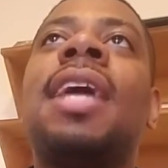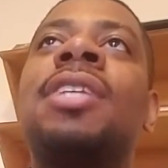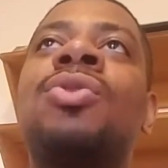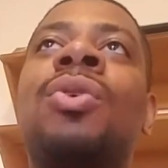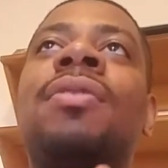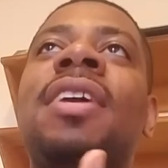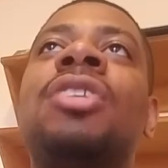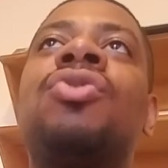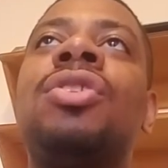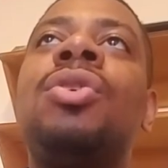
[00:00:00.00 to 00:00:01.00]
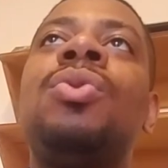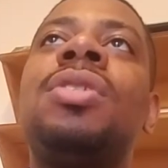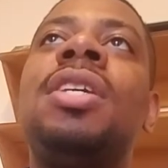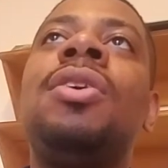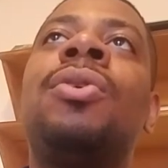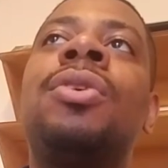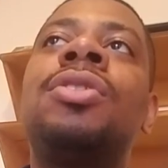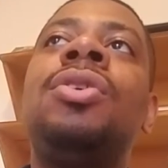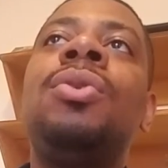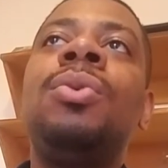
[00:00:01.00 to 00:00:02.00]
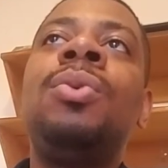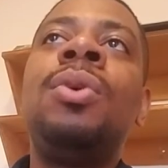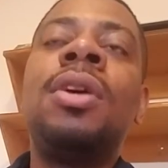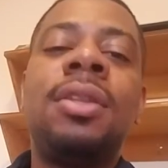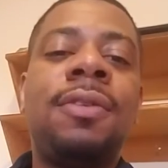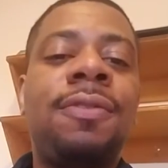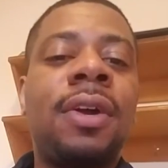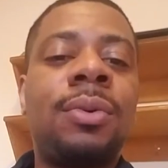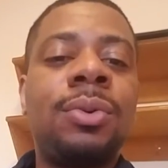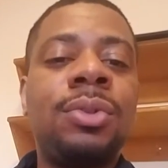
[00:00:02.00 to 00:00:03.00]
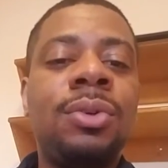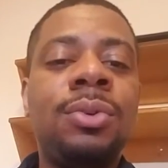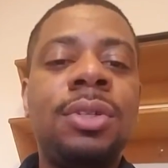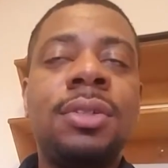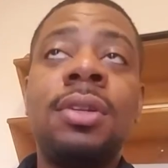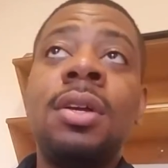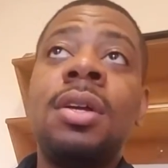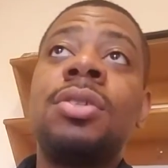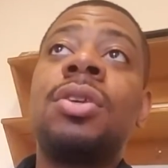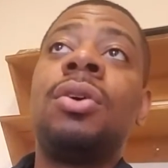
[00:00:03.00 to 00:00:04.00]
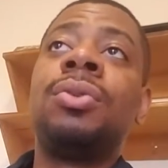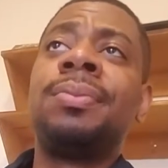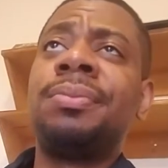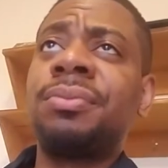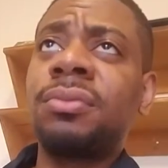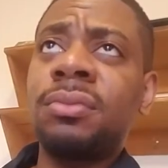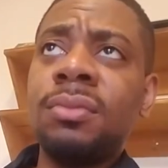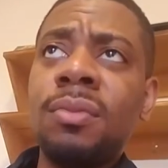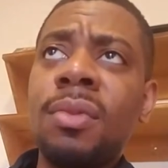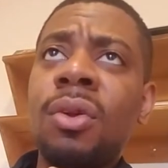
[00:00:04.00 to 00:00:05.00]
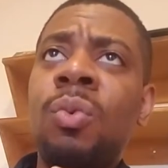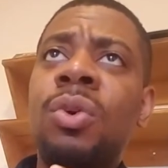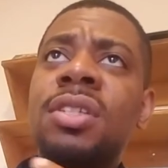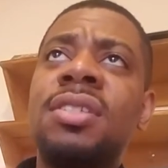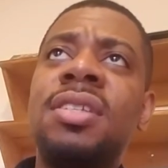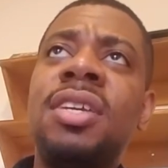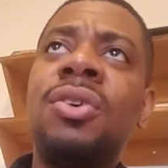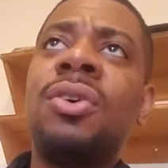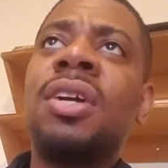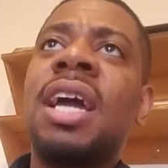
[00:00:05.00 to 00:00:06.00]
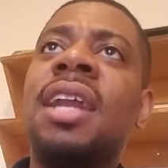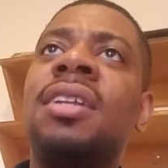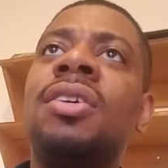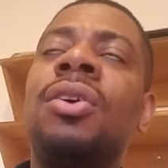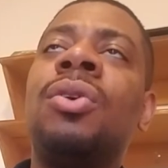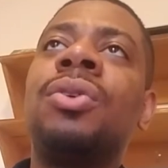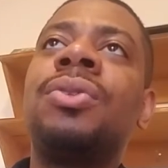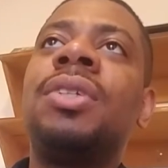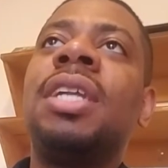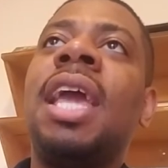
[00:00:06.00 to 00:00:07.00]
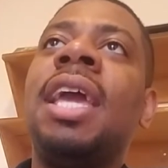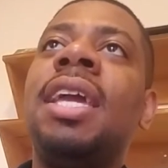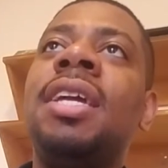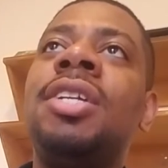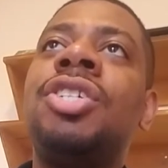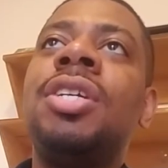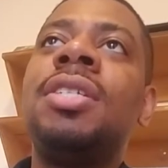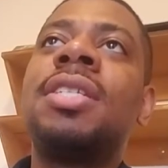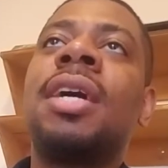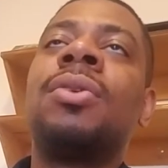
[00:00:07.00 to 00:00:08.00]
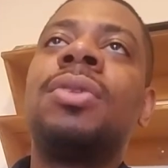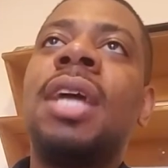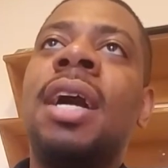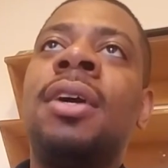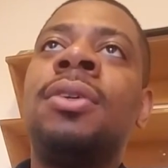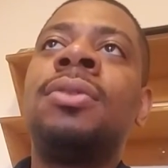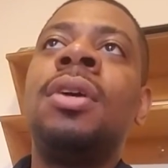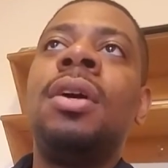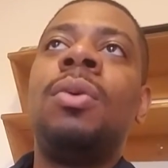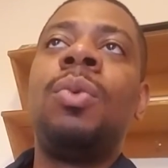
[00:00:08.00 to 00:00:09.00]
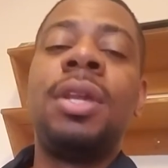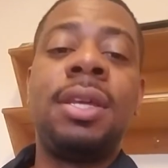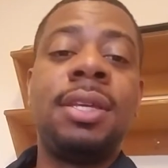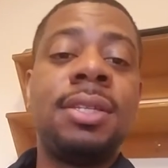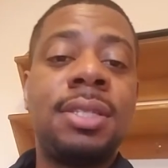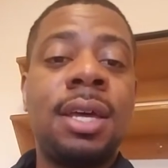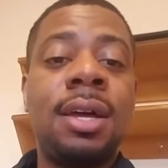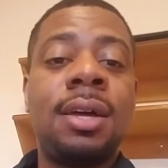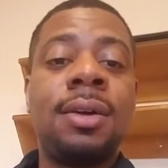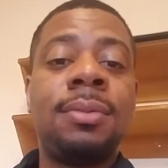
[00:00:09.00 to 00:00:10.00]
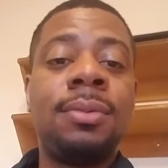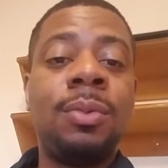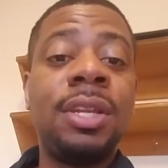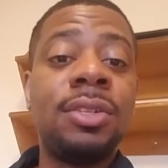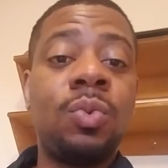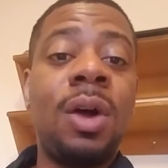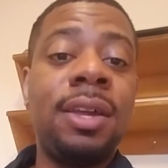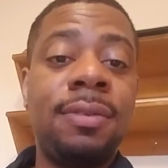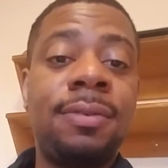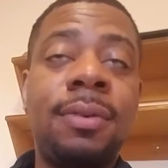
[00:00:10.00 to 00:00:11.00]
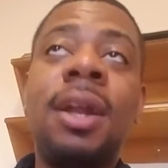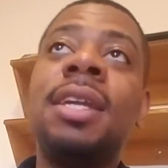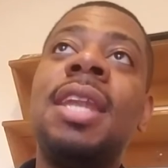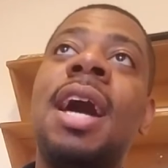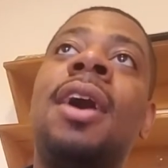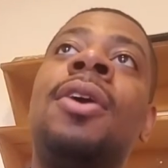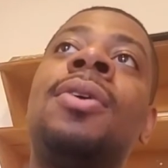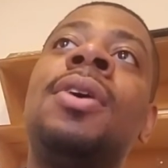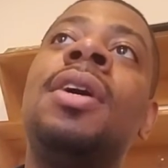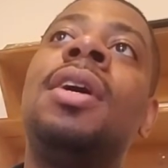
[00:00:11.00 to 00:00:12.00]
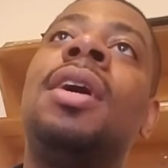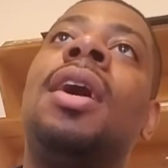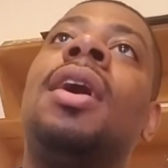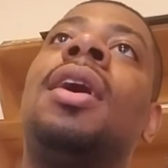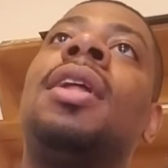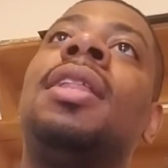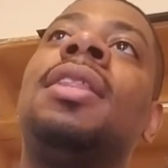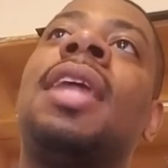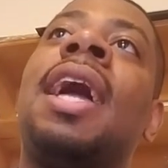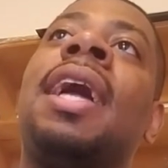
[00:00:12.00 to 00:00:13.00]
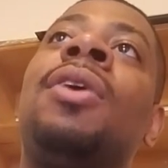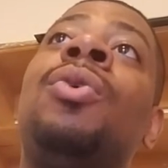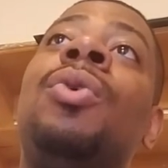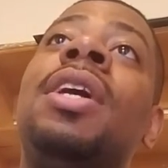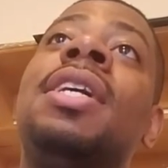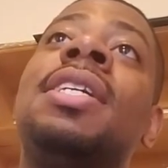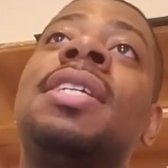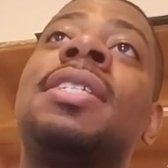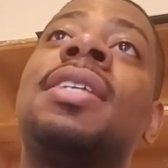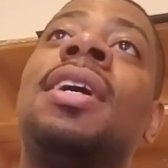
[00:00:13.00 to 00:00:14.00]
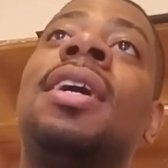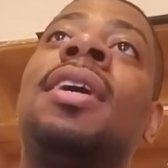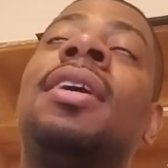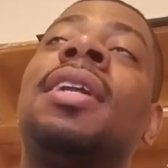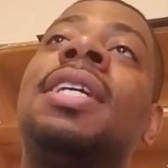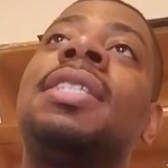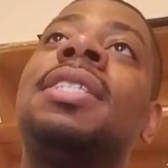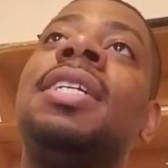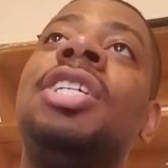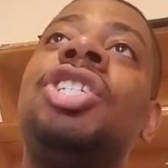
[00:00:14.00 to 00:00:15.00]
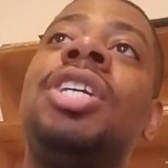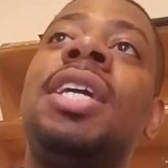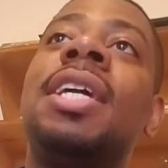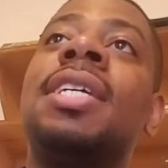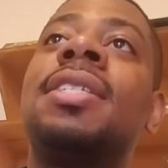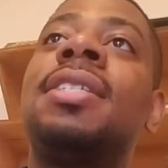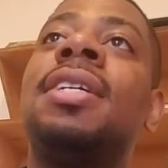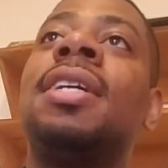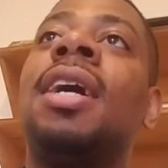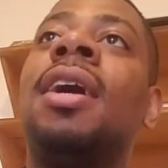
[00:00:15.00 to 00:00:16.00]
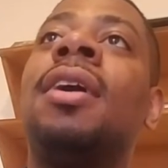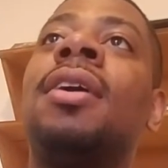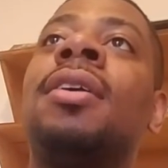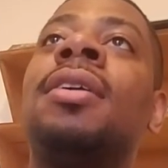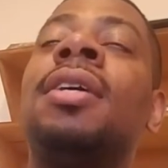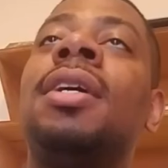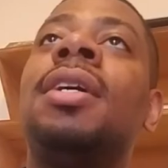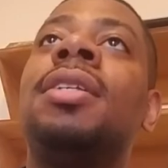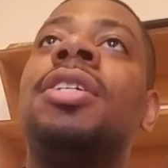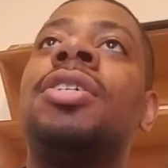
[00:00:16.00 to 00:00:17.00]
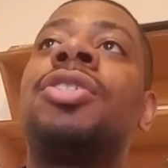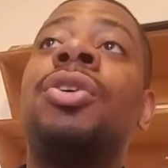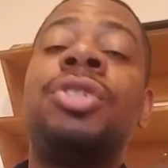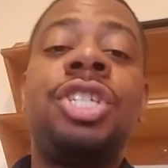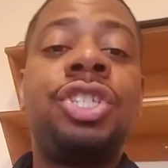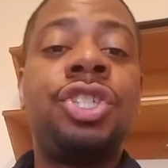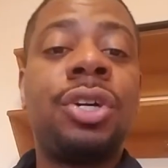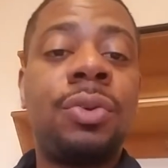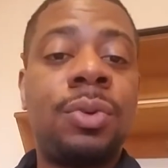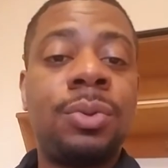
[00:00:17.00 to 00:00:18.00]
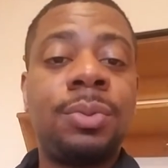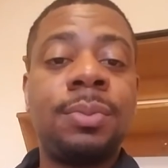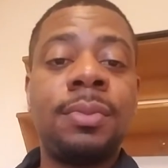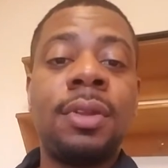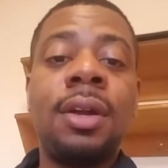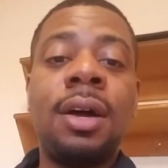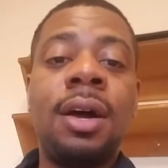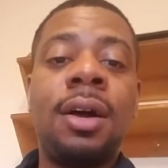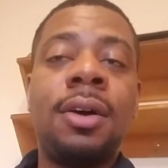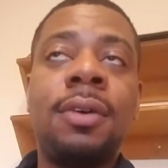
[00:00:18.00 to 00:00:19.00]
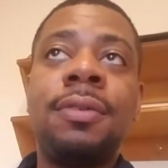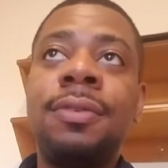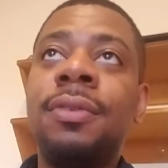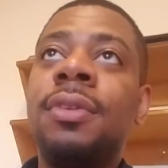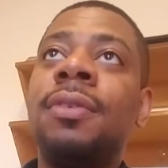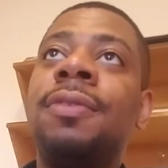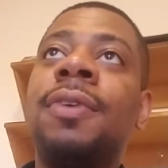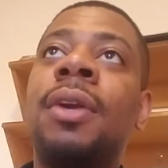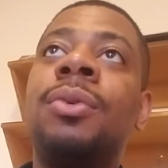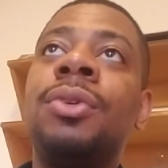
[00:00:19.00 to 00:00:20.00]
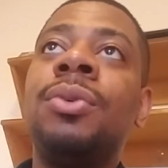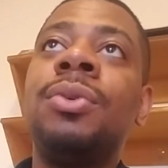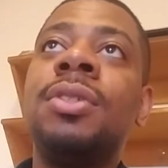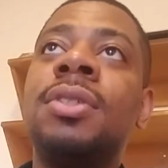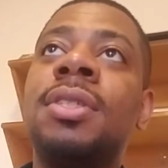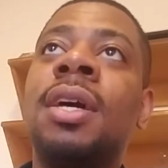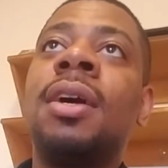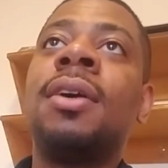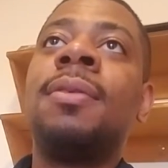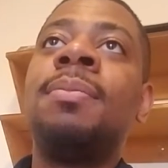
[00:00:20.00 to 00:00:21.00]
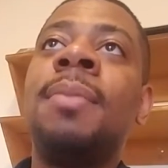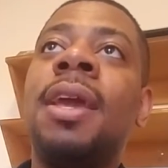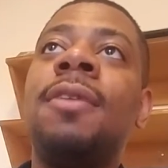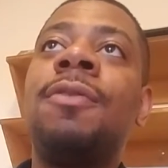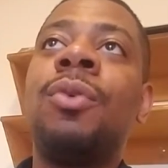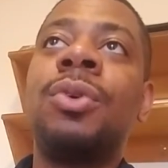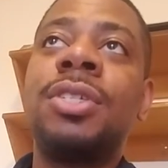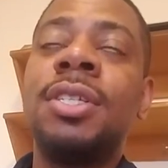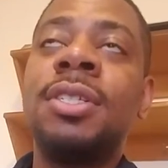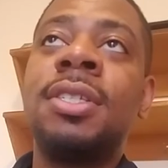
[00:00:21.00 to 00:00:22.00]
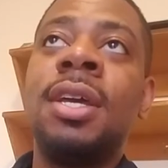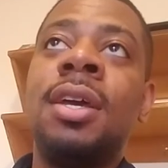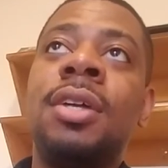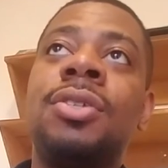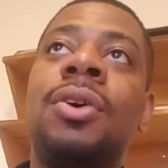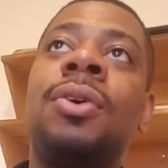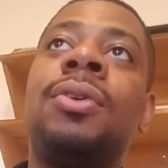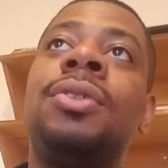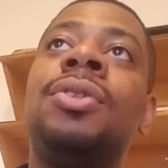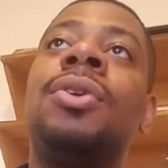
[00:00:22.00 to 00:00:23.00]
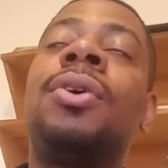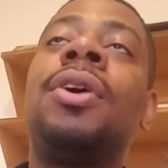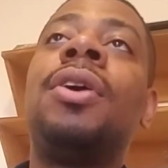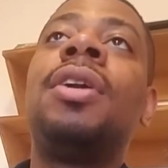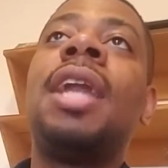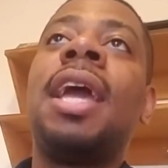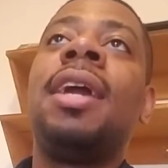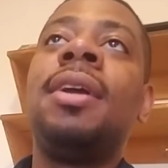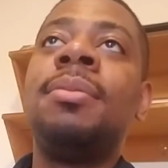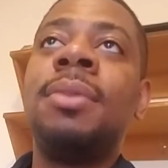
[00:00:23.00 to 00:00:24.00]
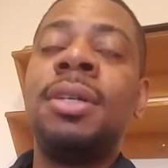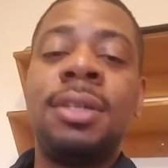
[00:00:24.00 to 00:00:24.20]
sort of introduced Dior to the Federal Union. So, once Dior got a little older in age, he settled down with his wife right now. She is the Surgeon General of the Federal Union's main forces. So, you know, her name